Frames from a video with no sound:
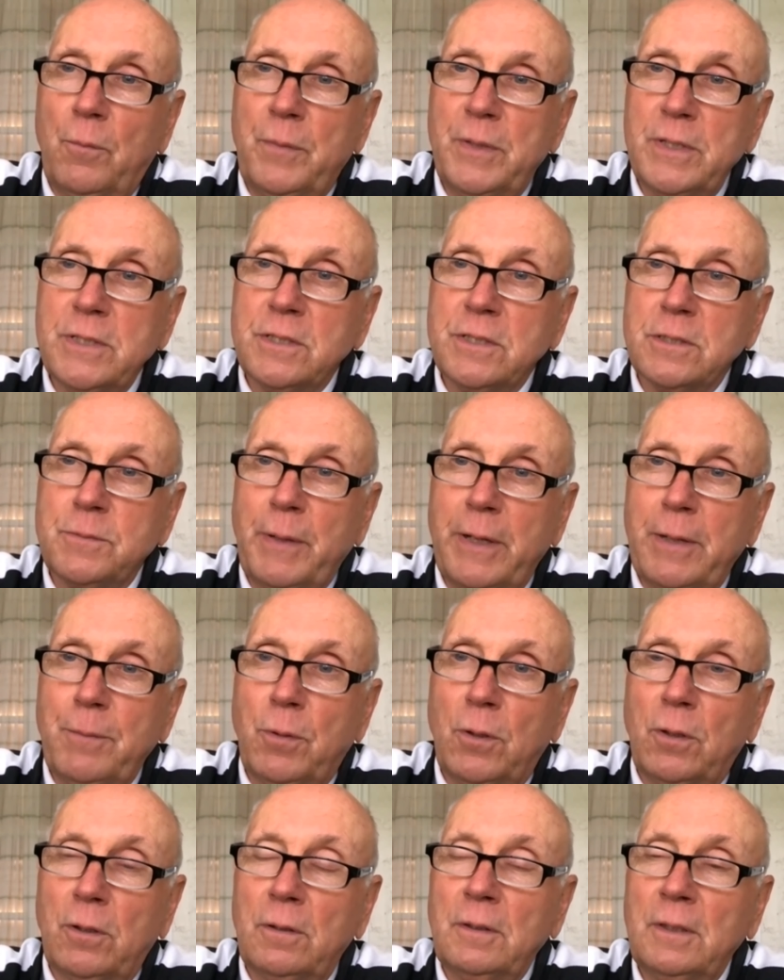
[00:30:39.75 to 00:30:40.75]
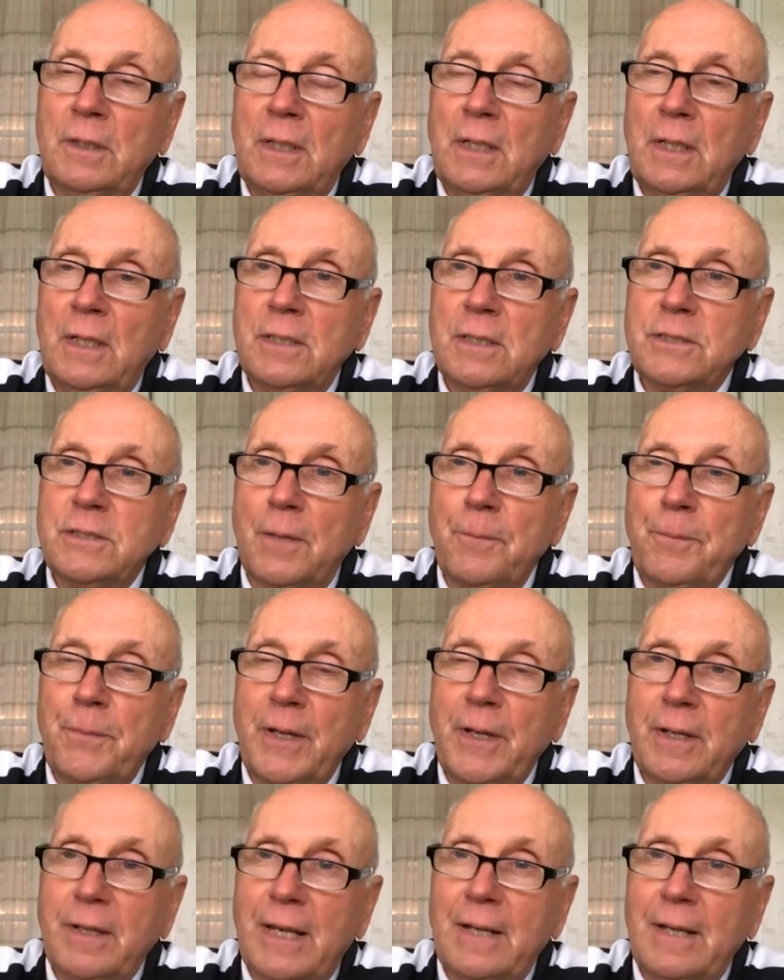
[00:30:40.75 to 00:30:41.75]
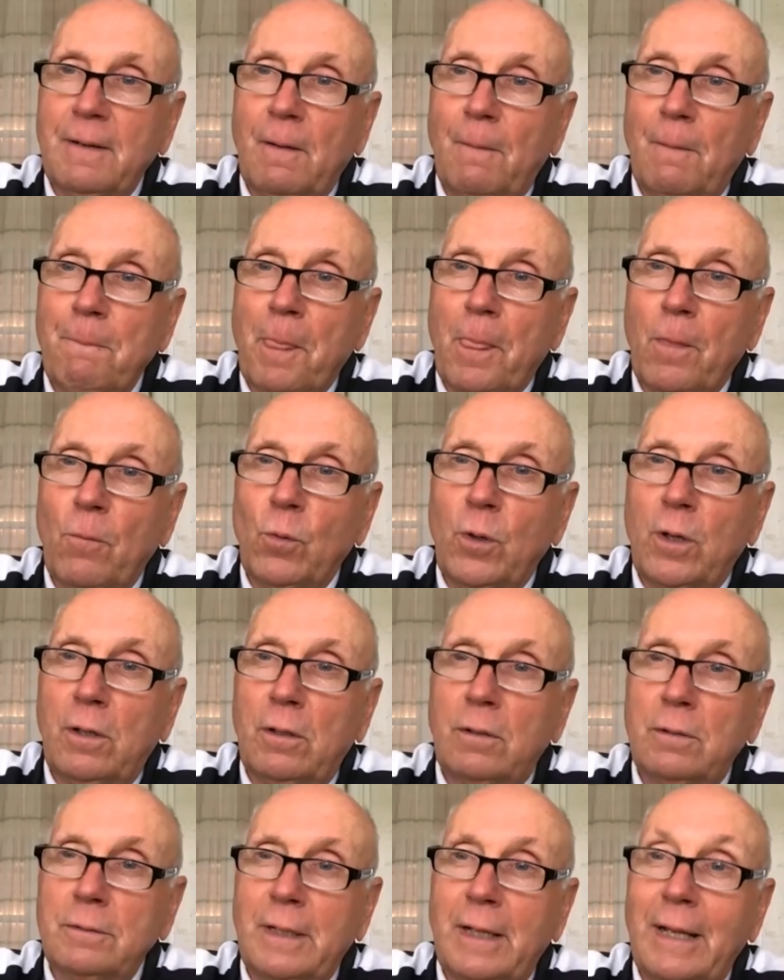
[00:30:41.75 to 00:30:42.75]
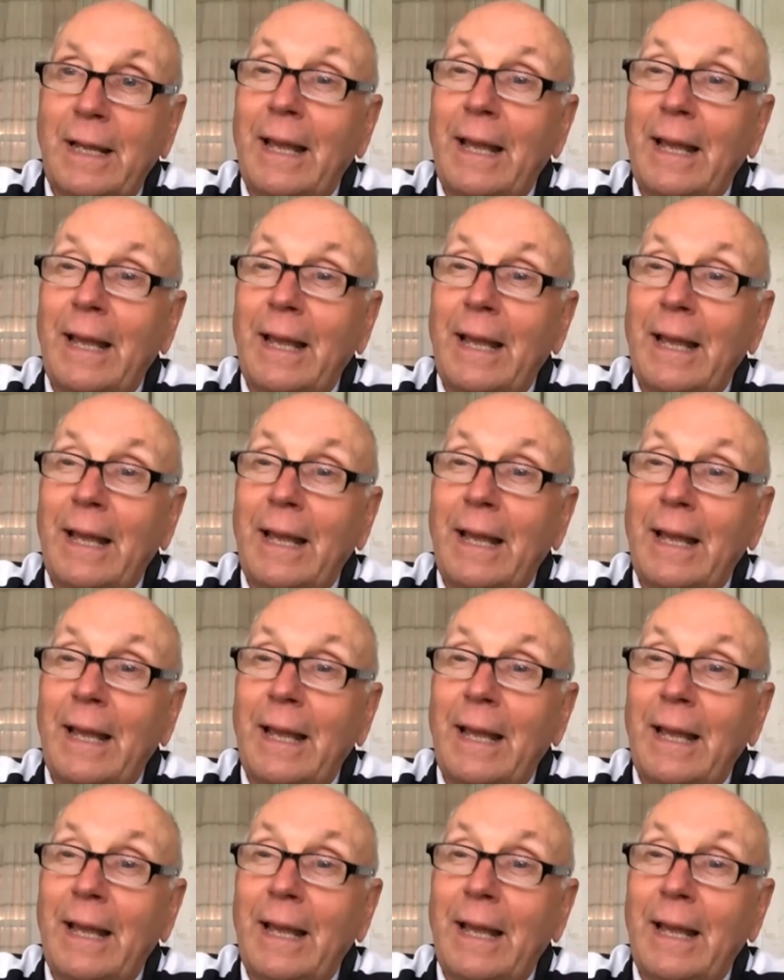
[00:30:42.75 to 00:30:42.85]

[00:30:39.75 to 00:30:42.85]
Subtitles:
business people something that will